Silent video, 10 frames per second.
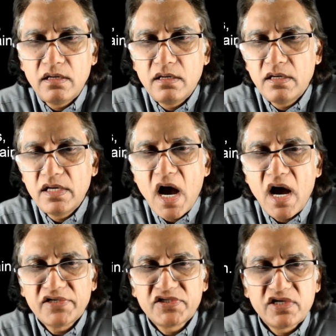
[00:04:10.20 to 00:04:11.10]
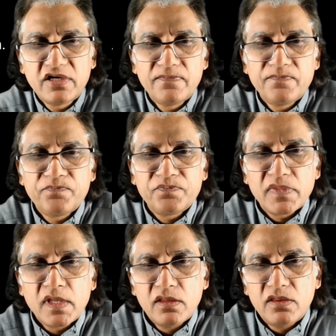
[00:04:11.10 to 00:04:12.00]
He asked
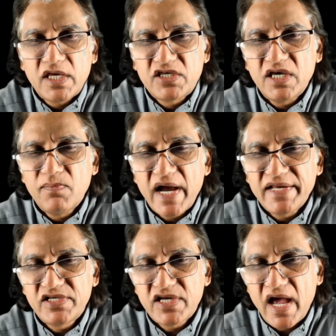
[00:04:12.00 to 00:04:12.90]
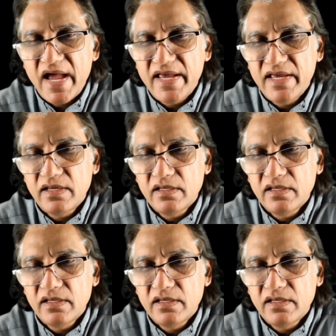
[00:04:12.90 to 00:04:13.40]
that he might die.